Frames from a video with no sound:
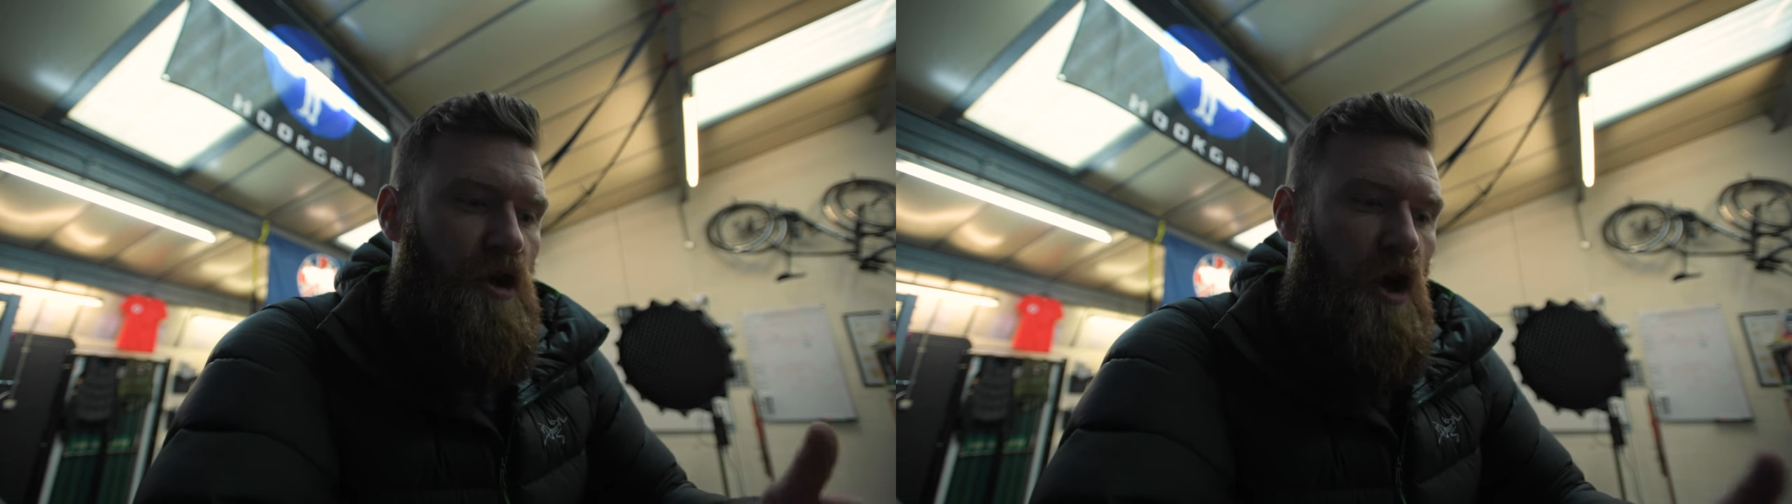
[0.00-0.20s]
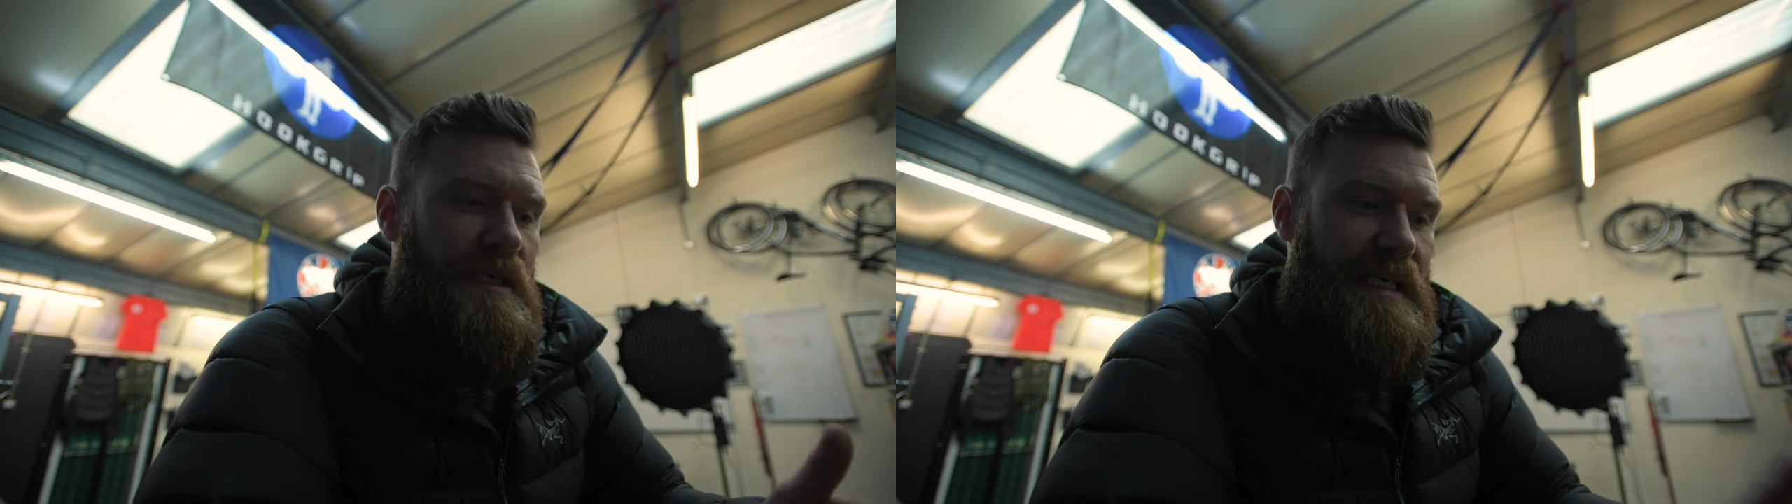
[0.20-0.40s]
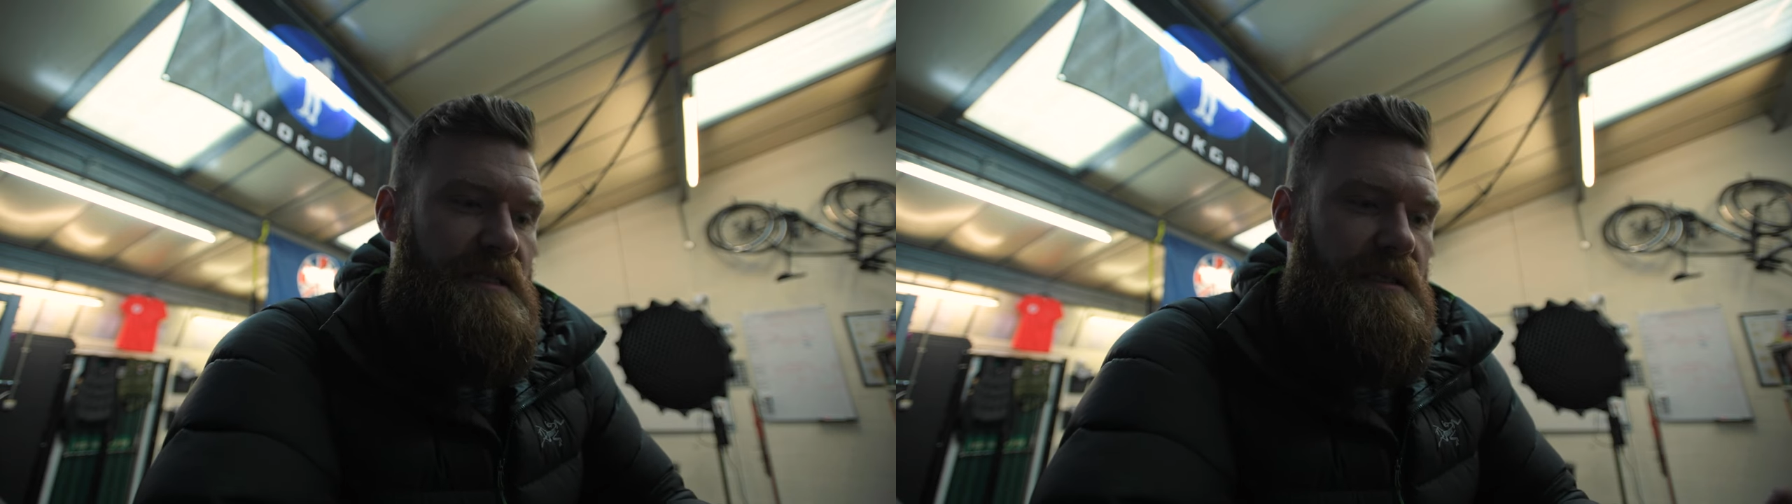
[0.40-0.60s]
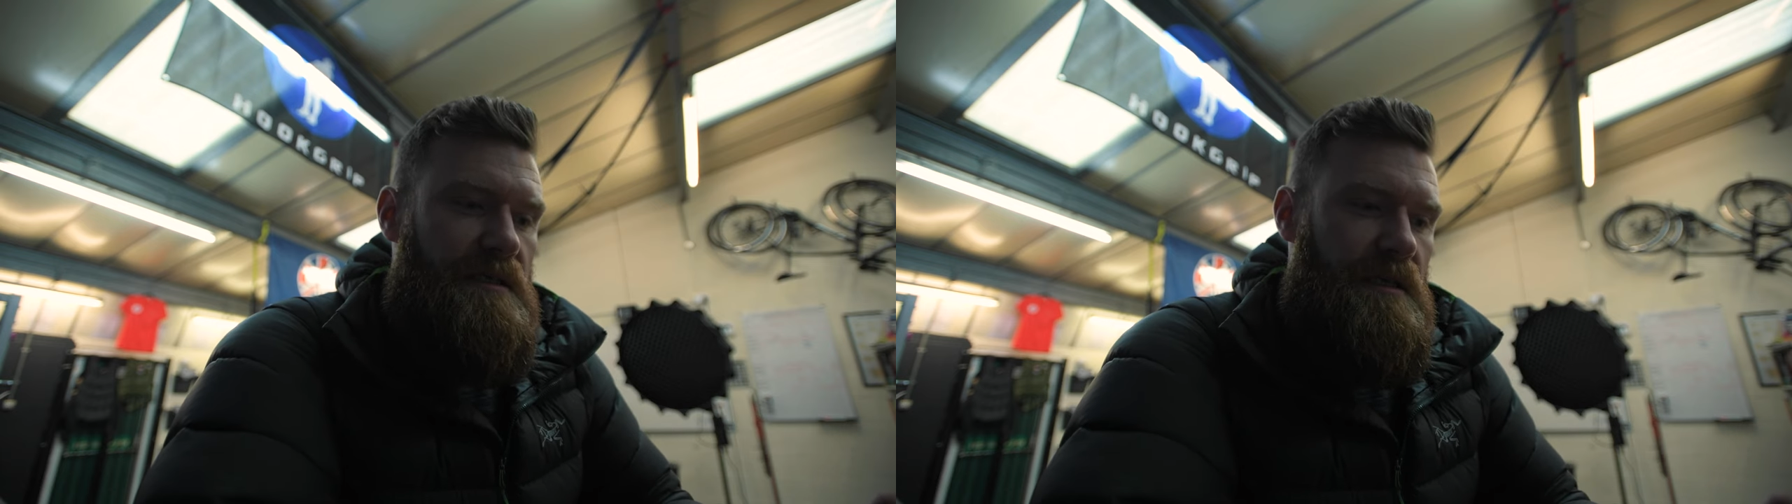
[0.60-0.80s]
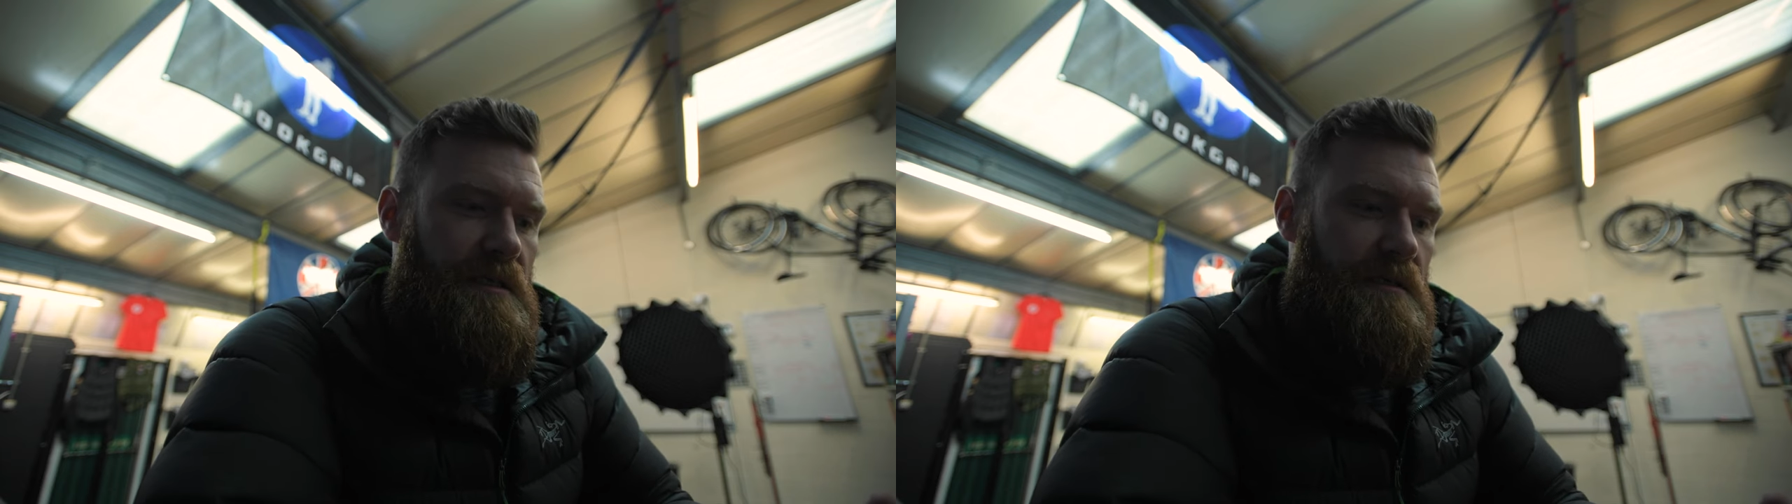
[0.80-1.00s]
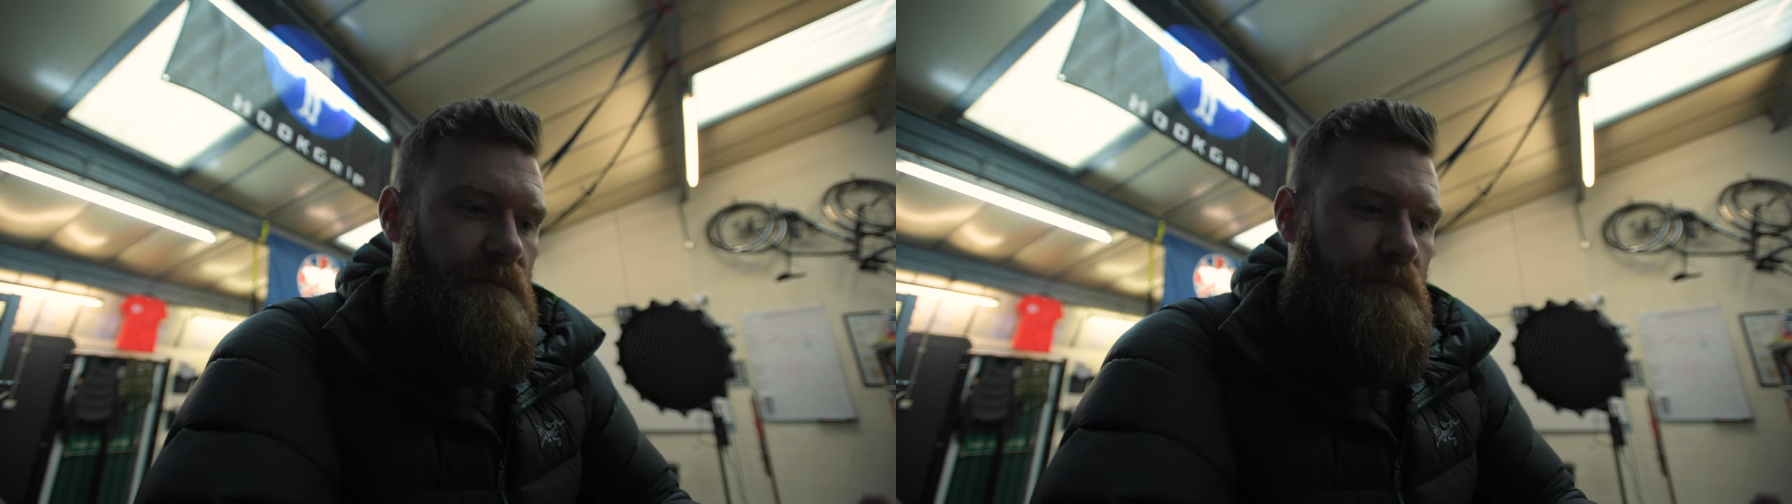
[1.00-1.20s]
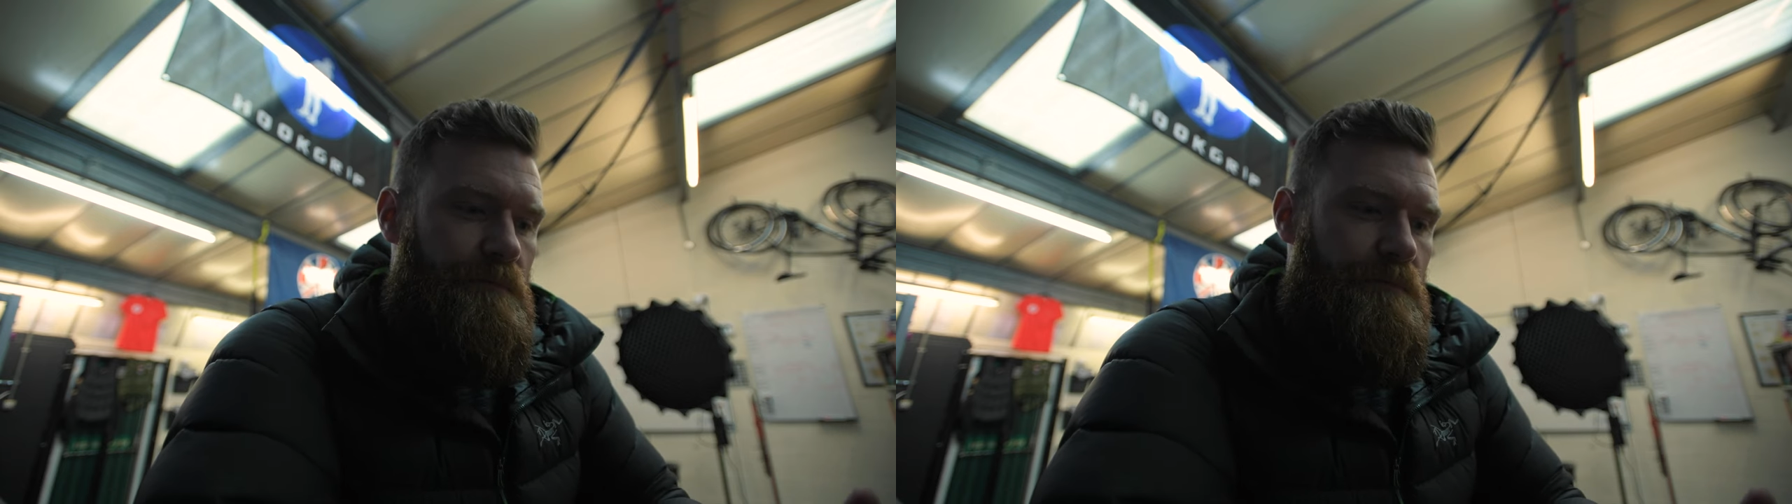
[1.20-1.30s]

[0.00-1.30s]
long distances.